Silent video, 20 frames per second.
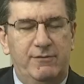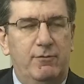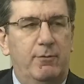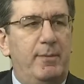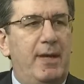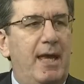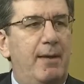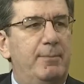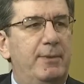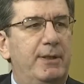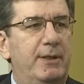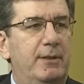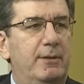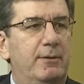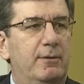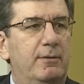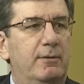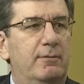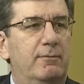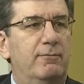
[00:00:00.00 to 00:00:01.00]
from happening
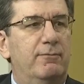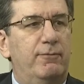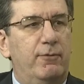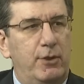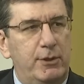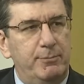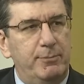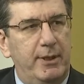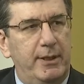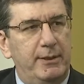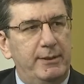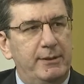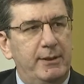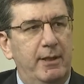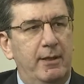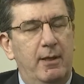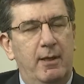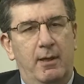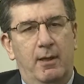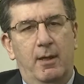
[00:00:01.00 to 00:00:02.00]
in the first place,
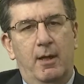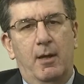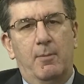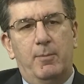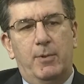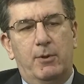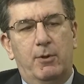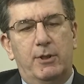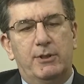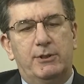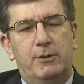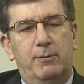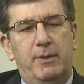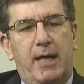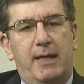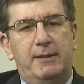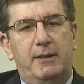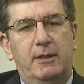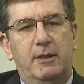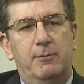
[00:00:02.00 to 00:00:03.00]
mm -hmm. but also a
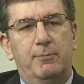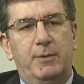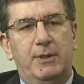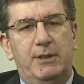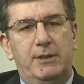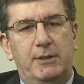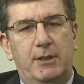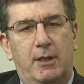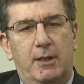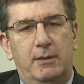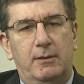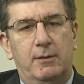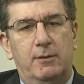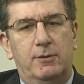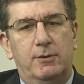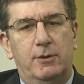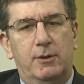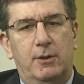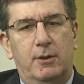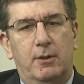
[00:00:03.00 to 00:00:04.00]
lot that can be done
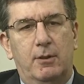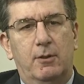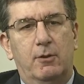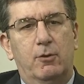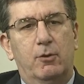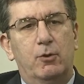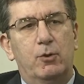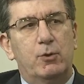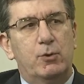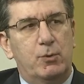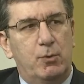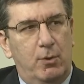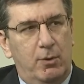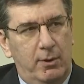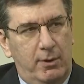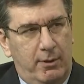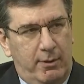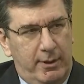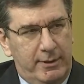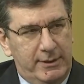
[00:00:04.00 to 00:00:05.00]
to
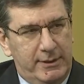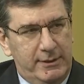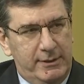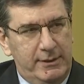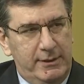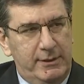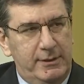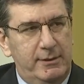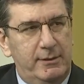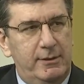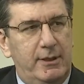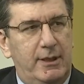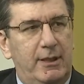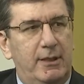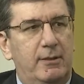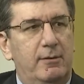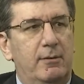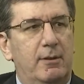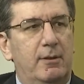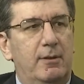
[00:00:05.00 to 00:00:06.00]
control heart disease
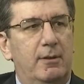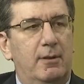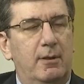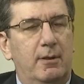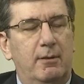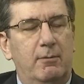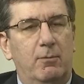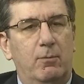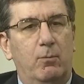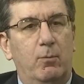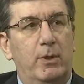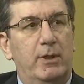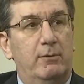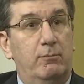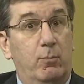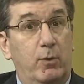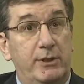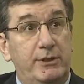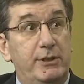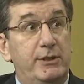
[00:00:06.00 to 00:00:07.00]
and uh,
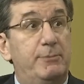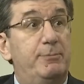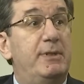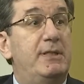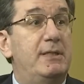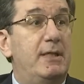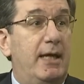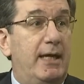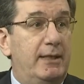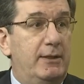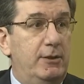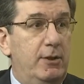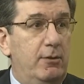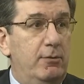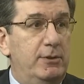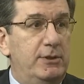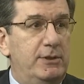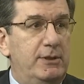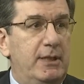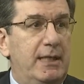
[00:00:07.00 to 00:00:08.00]
uh, once it's been
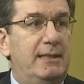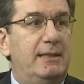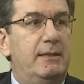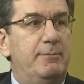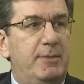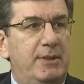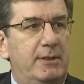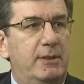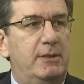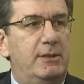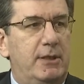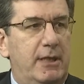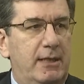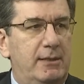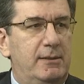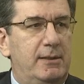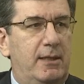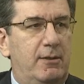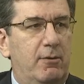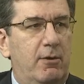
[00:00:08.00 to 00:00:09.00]
diagnosed and limit the
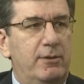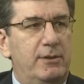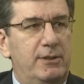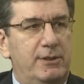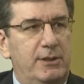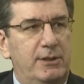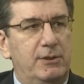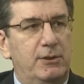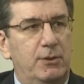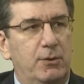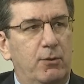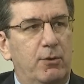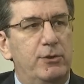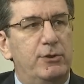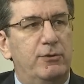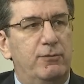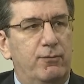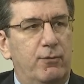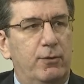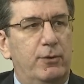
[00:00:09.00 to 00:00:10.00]
chance that heart disease can
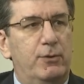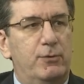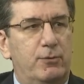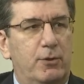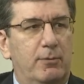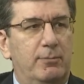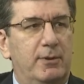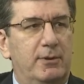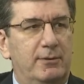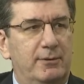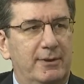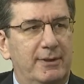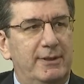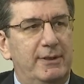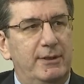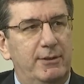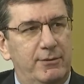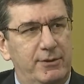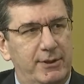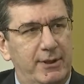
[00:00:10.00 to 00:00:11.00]
cause you further trouble in
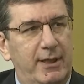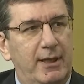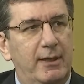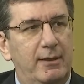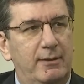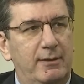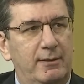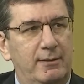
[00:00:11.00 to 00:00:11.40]
the years ahead.